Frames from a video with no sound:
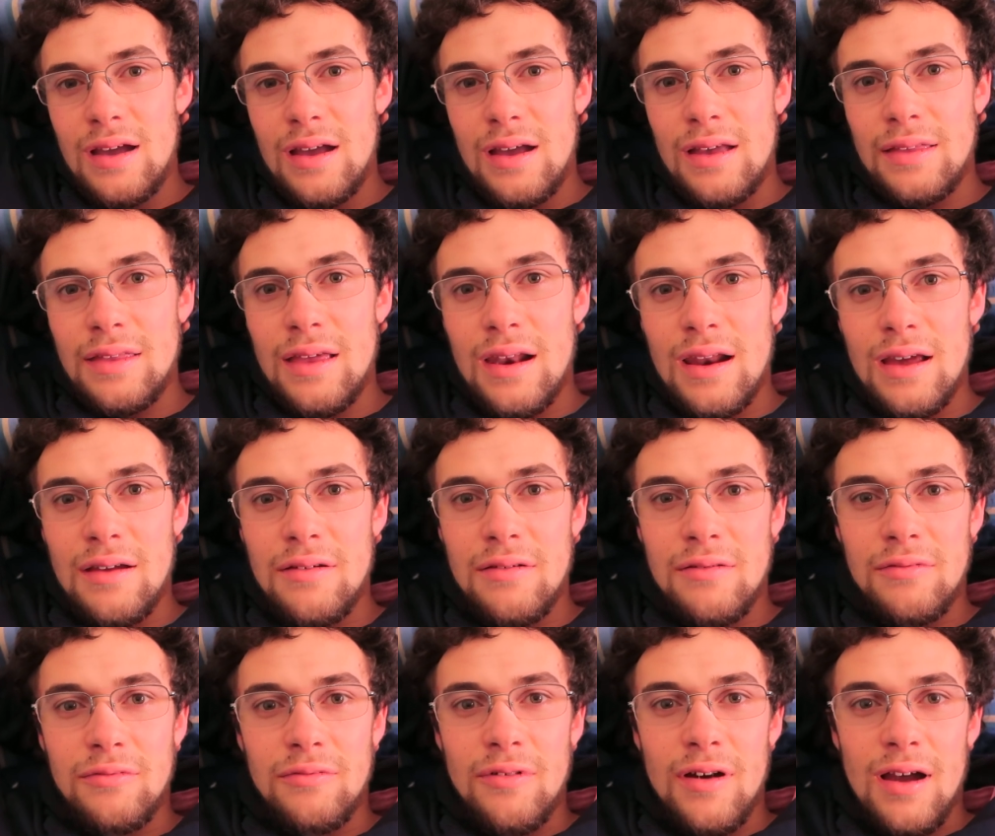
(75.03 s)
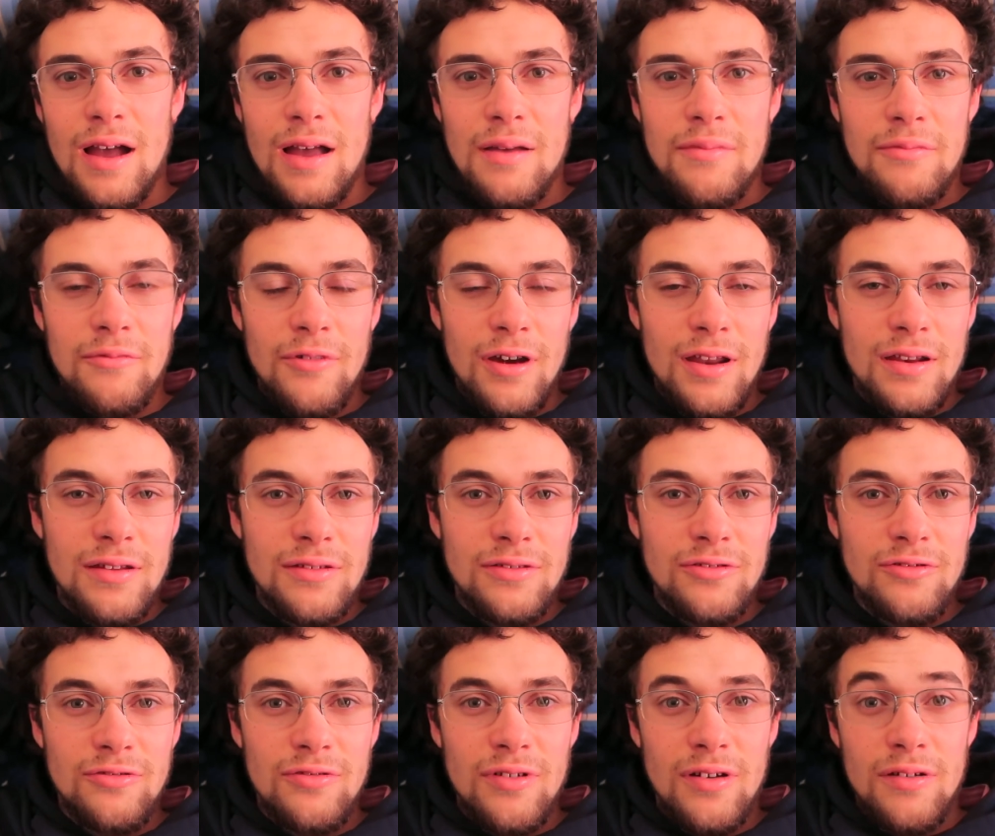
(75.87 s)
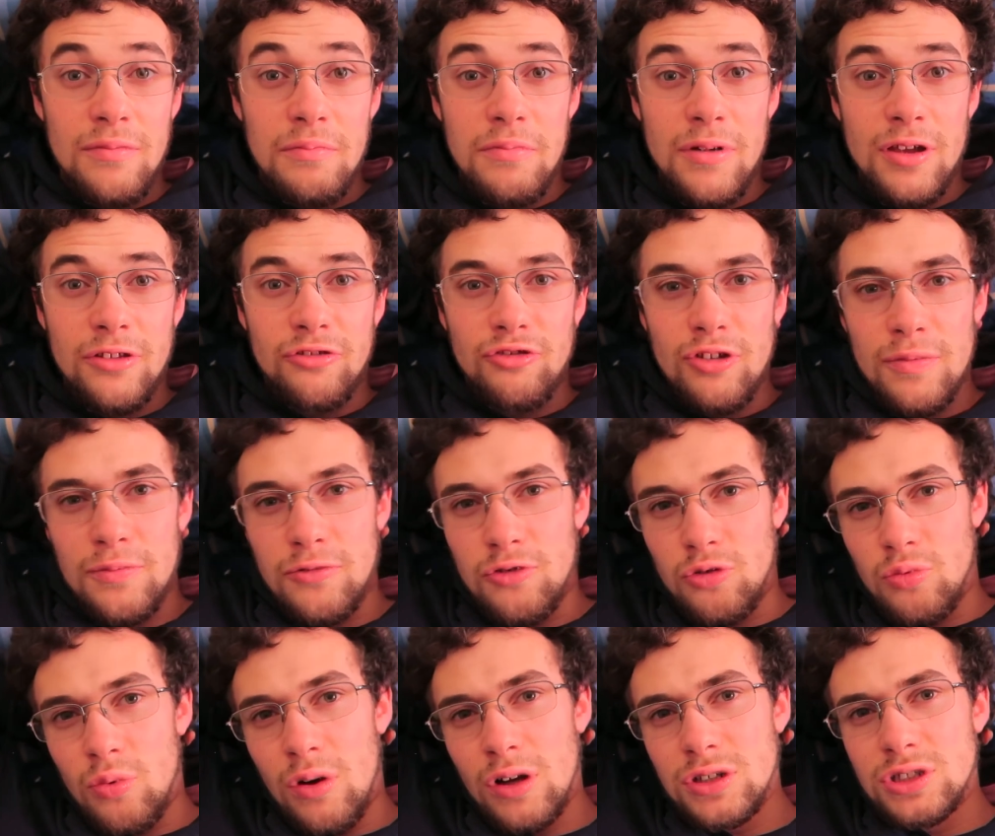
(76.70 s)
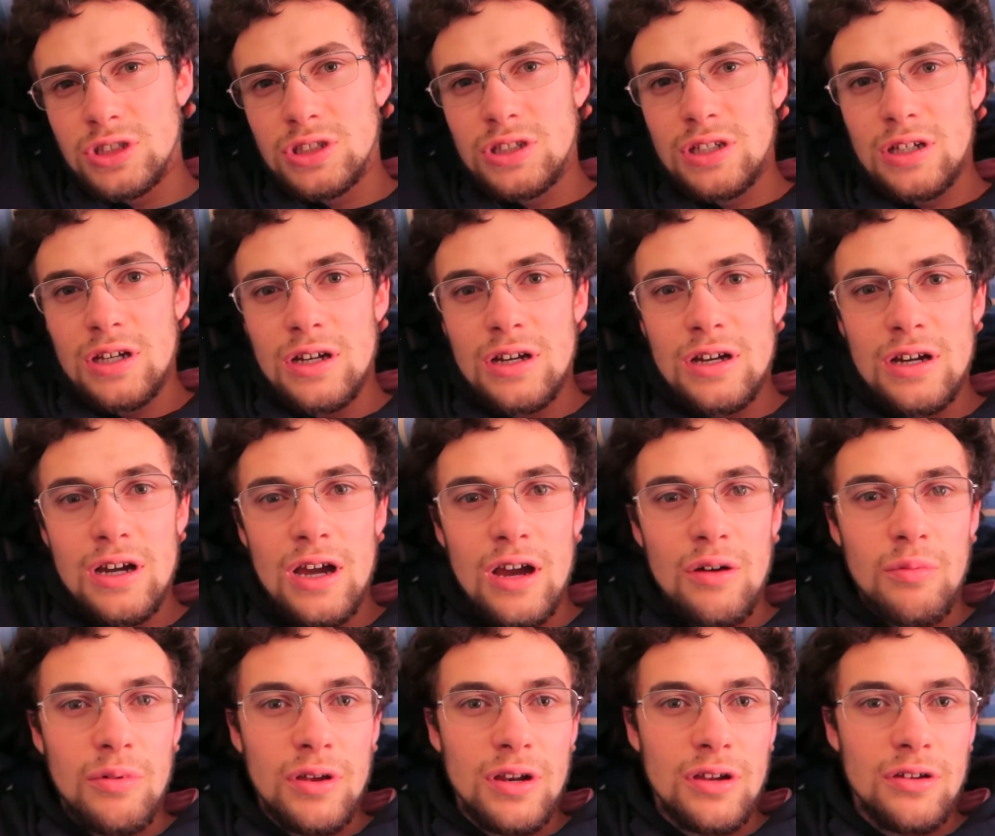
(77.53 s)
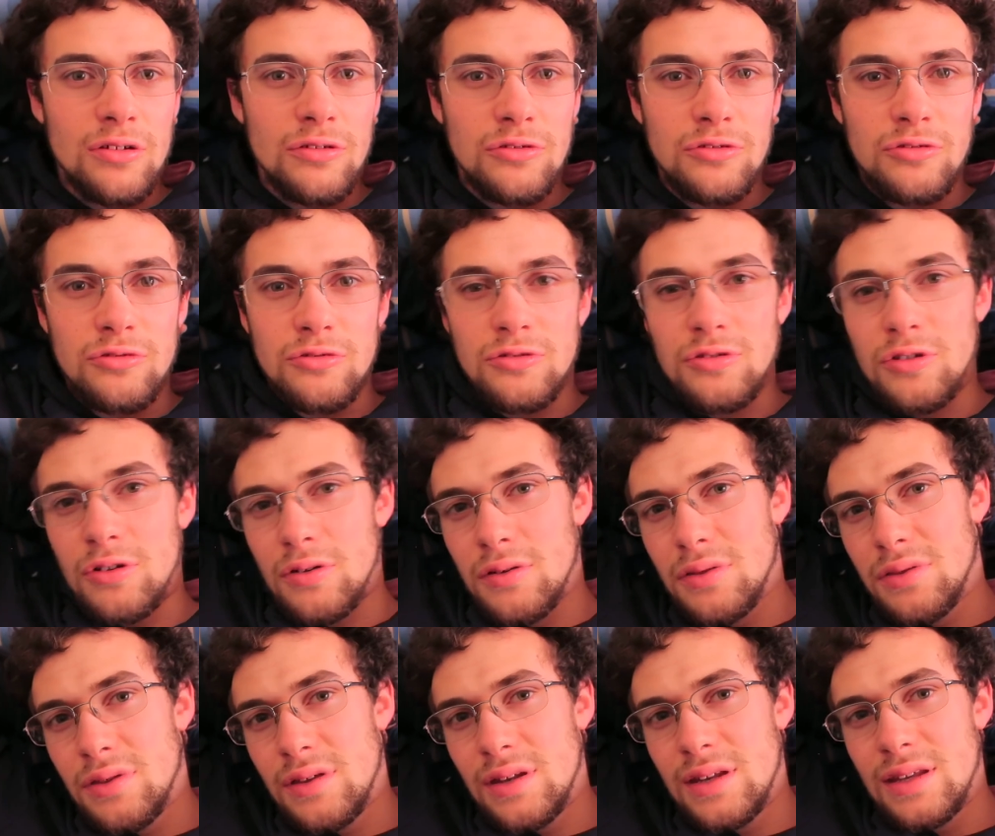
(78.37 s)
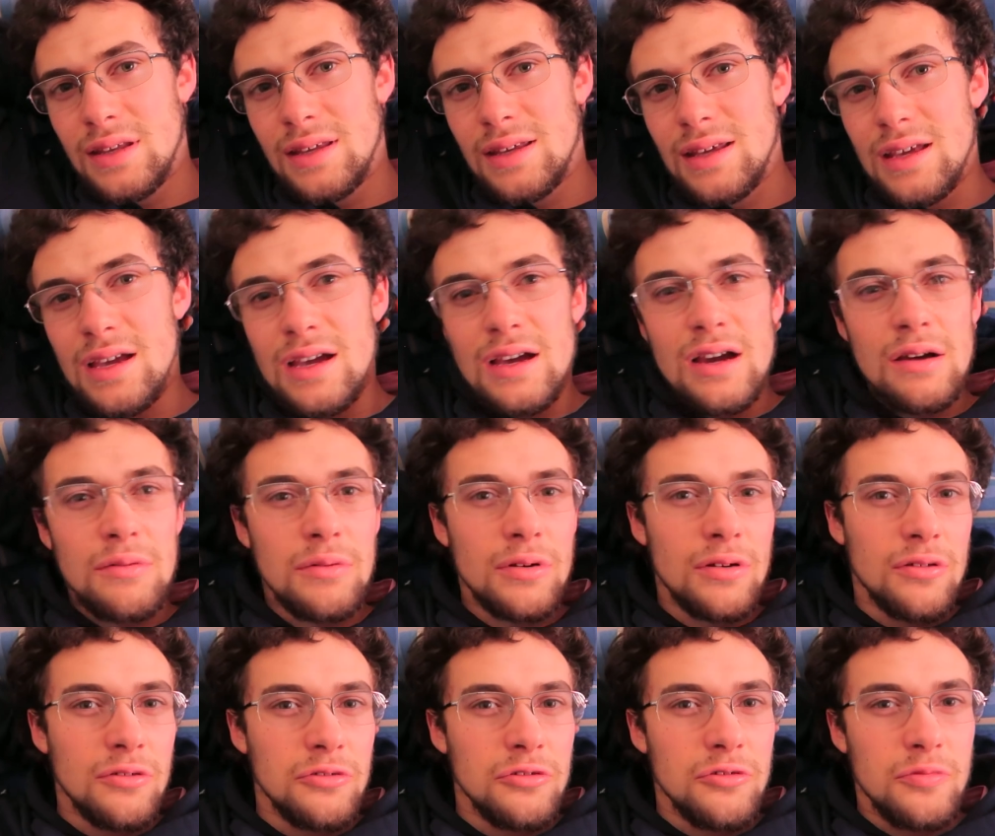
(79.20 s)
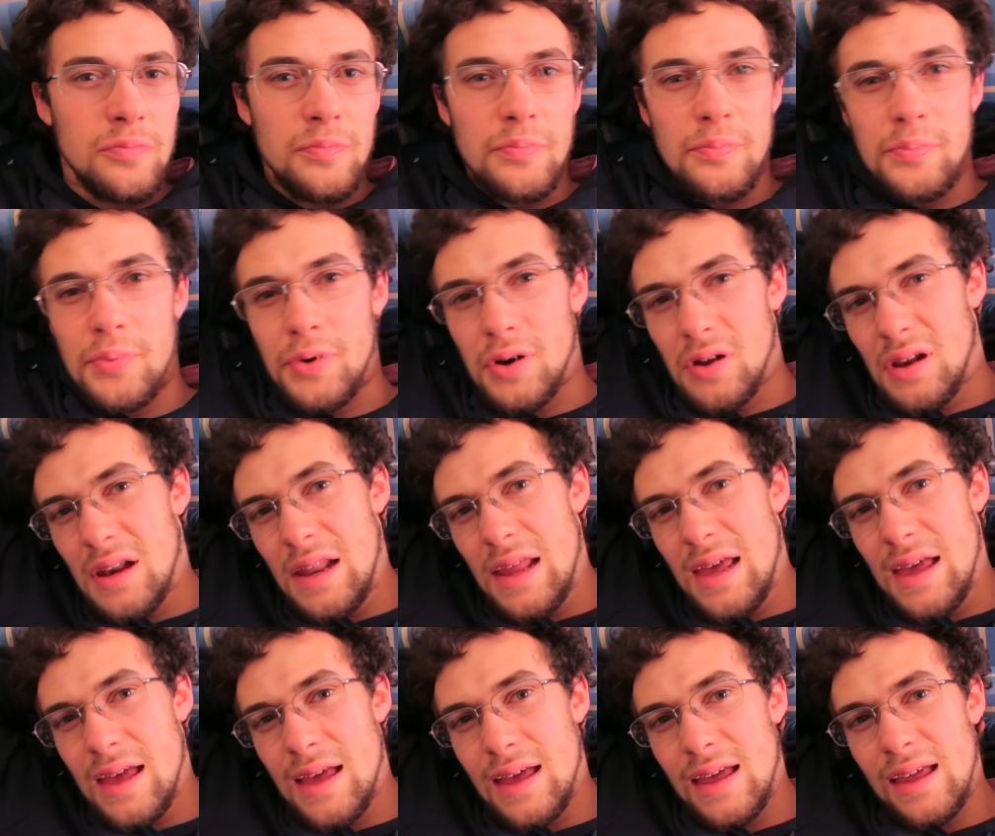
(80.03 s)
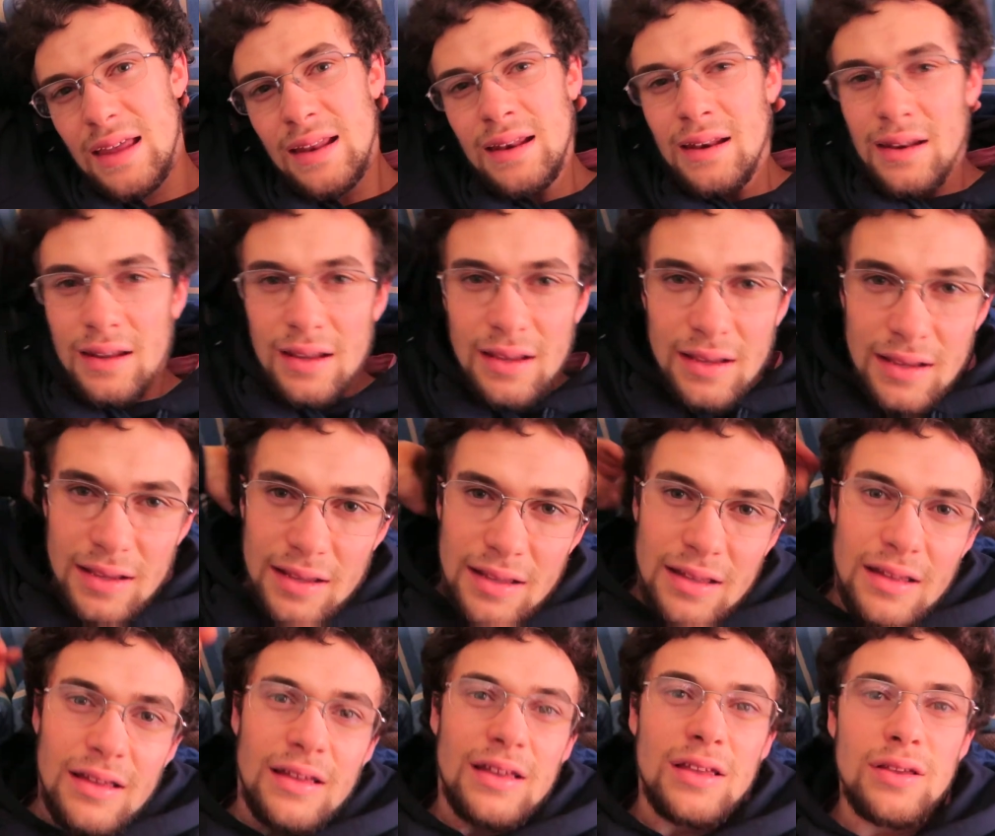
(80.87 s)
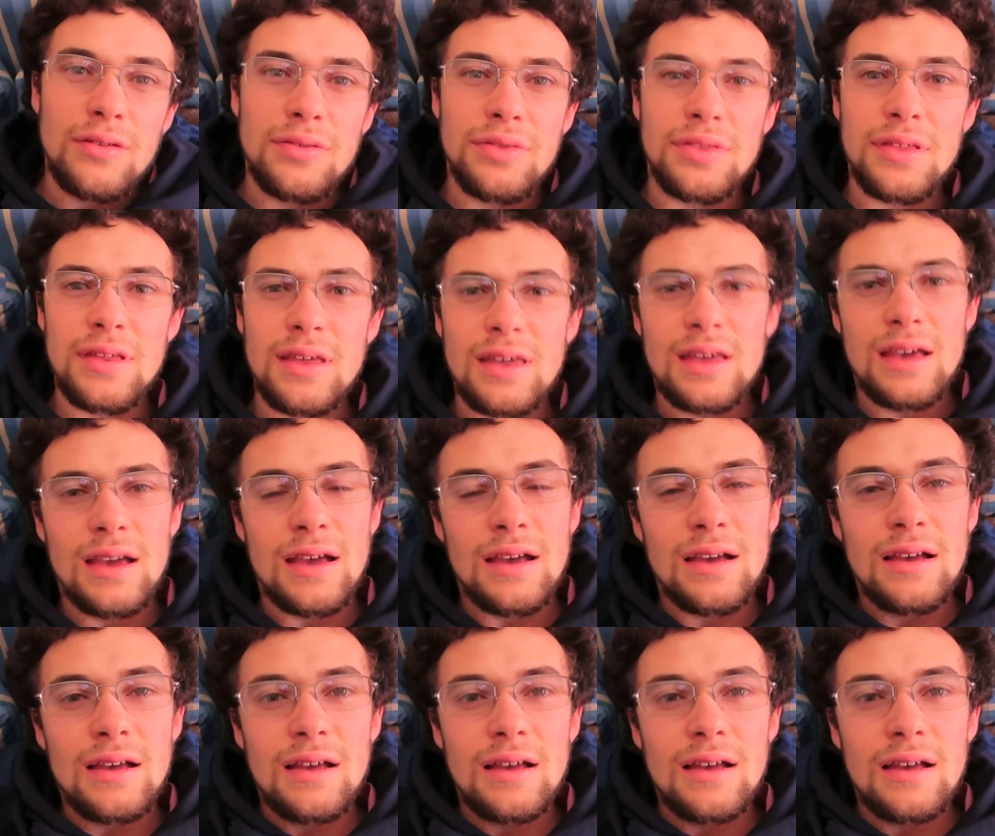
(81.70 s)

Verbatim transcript: And then I, I want to do a, a trip to Russia. I want to go to New York City. I want to go to Berlin. You see?